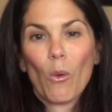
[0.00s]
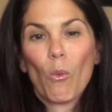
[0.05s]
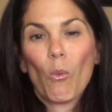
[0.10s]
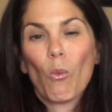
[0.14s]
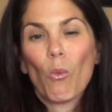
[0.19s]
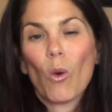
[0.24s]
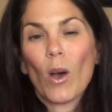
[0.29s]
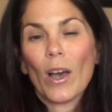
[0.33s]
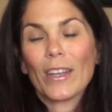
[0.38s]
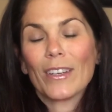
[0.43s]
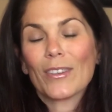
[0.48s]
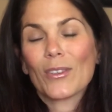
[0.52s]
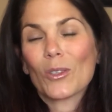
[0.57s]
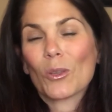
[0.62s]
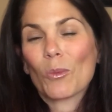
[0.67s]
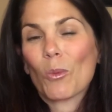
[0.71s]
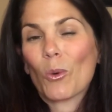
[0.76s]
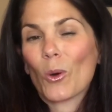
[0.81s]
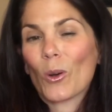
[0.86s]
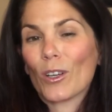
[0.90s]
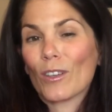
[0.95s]
What
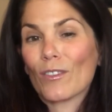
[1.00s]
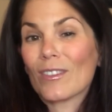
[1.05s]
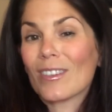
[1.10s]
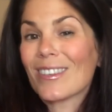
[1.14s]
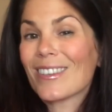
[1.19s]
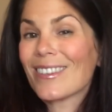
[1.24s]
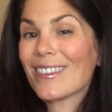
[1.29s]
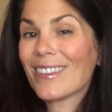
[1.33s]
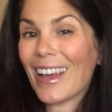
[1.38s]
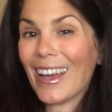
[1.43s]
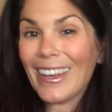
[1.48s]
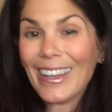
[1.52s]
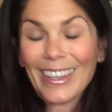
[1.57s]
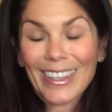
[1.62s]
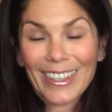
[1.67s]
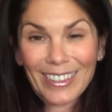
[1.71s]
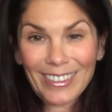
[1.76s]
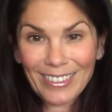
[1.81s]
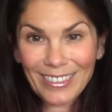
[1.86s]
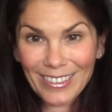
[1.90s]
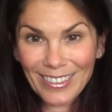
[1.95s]
supportive
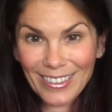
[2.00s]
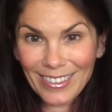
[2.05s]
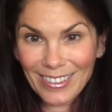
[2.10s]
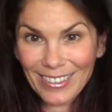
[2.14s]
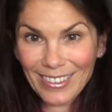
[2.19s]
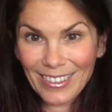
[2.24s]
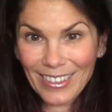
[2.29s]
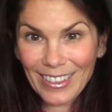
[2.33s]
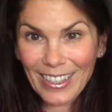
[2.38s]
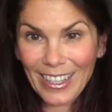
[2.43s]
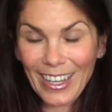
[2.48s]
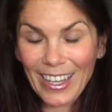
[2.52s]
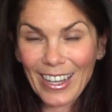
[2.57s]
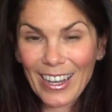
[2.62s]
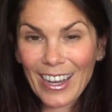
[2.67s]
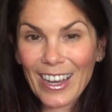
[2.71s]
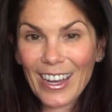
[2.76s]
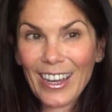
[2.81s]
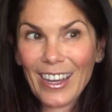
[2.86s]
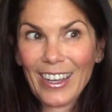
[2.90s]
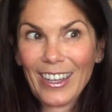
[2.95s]
study can
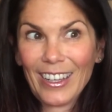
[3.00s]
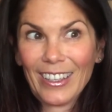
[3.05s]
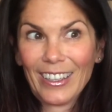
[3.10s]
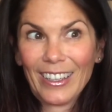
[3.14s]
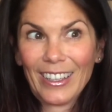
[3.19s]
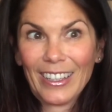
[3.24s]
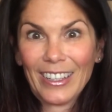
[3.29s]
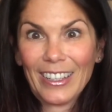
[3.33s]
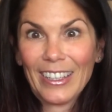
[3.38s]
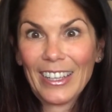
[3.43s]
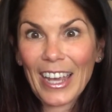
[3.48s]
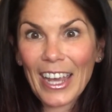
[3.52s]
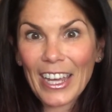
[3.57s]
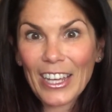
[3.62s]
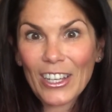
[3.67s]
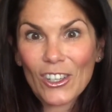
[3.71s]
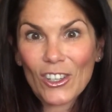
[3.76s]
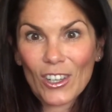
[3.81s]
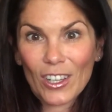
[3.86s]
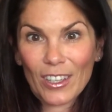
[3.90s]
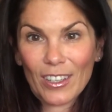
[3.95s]
I
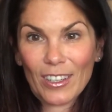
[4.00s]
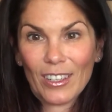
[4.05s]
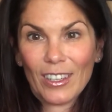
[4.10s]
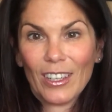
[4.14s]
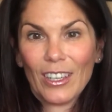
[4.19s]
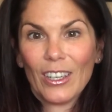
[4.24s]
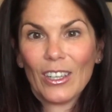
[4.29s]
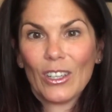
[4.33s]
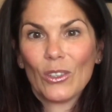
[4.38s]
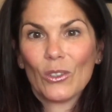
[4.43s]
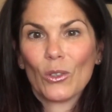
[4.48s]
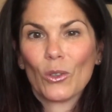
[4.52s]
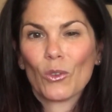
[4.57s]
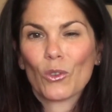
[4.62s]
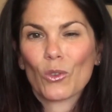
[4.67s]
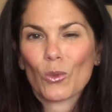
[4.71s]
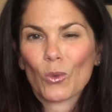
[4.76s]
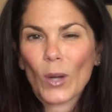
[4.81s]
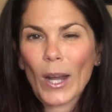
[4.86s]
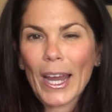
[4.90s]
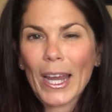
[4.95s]
engage in to
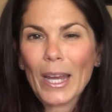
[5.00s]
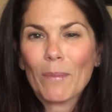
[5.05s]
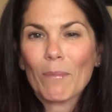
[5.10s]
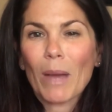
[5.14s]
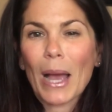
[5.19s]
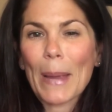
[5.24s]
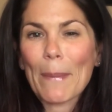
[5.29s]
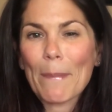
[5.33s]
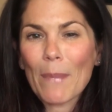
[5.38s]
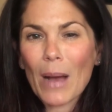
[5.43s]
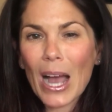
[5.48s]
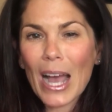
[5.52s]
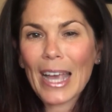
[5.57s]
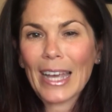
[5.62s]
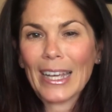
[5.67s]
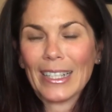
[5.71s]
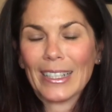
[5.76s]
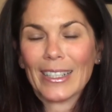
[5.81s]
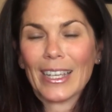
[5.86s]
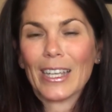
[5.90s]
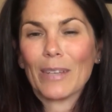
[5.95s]
train my
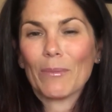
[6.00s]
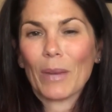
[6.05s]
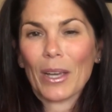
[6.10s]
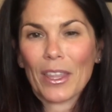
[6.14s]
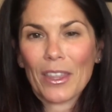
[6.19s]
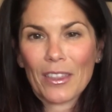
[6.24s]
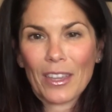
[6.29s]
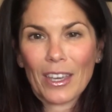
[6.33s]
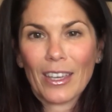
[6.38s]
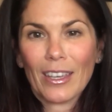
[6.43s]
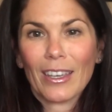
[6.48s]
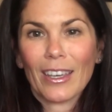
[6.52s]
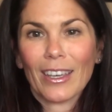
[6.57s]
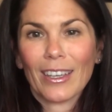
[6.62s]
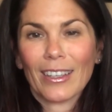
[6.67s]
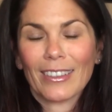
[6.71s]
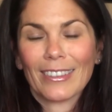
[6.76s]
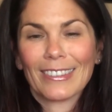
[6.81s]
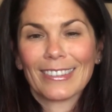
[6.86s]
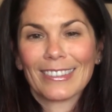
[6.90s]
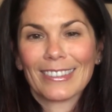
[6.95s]
mind and my
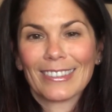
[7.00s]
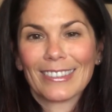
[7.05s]
thinking?